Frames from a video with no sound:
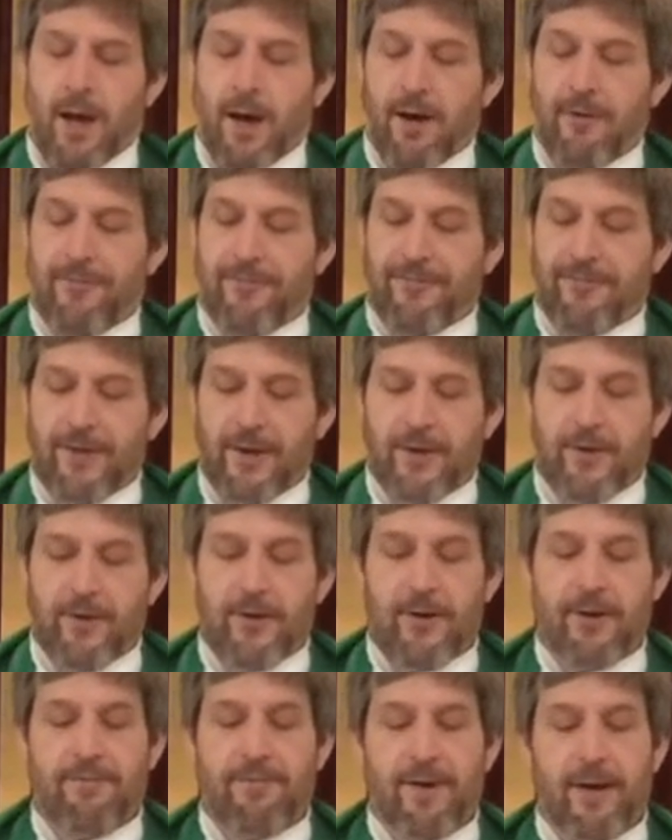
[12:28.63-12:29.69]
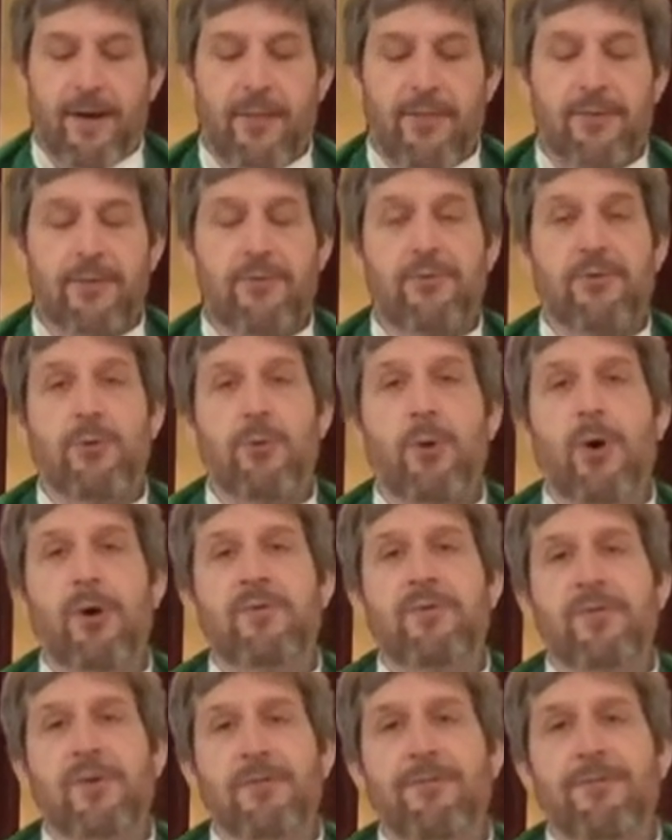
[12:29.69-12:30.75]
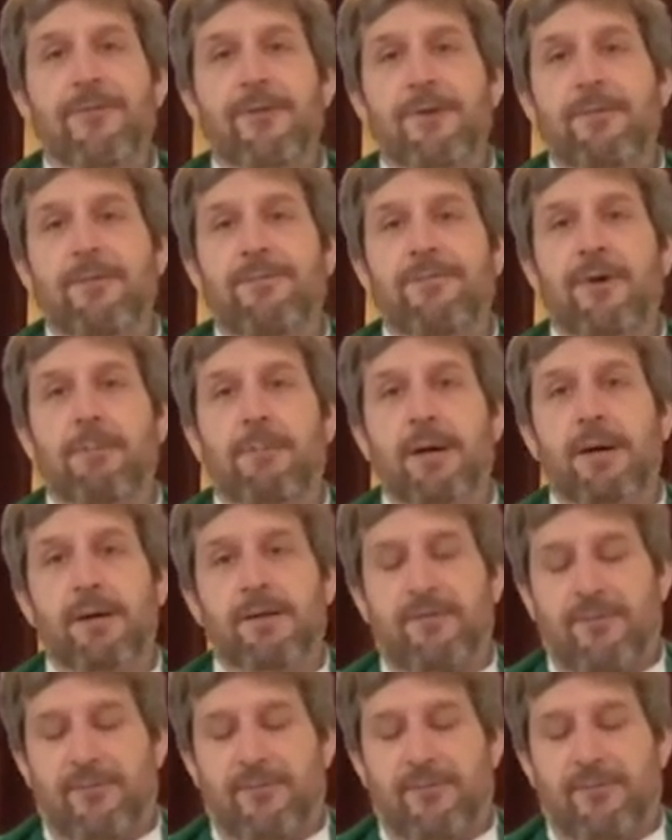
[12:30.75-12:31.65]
A fear of others who are different from us.